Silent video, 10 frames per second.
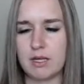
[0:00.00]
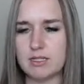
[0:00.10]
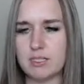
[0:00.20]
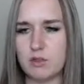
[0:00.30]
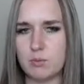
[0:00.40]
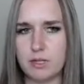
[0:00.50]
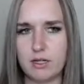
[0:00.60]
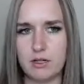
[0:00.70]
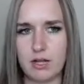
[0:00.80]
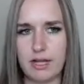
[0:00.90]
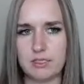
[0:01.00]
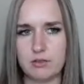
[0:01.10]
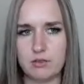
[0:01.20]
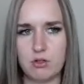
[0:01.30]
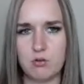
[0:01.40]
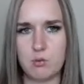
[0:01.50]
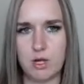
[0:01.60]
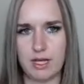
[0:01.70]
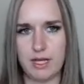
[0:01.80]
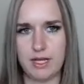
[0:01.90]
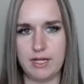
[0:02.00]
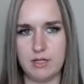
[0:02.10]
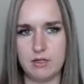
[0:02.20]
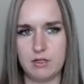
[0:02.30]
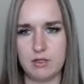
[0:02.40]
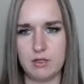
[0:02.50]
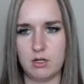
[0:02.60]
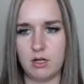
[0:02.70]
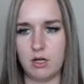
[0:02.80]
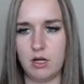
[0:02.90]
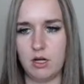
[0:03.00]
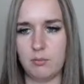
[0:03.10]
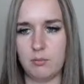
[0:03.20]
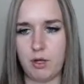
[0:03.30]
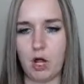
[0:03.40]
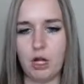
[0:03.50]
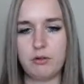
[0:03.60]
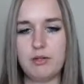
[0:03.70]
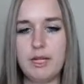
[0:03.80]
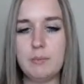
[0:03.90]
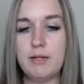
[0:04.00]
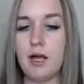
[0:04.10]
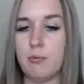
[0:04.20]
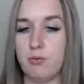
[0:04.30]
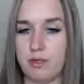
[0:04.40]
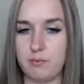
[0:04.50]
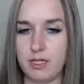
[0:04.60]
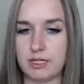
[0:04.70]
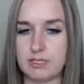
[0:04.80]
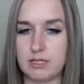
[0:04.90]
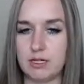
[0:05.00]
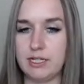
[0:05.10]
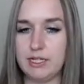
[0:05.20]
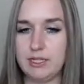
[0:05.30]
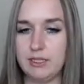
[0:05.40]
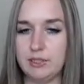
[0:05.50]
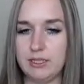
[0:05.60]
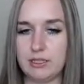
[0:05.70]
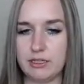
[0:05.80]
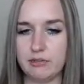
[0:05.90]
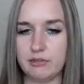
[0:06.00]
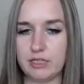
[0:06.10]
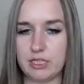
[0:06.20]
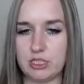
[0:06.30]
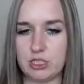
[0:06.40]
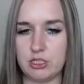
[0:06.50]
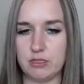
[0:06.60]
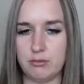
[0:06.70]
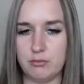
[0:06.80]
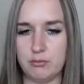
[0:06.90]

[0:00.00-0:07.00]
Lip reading: That's so weird. I don't know why. Are you keeping up with me? Is there anything you need clarification on?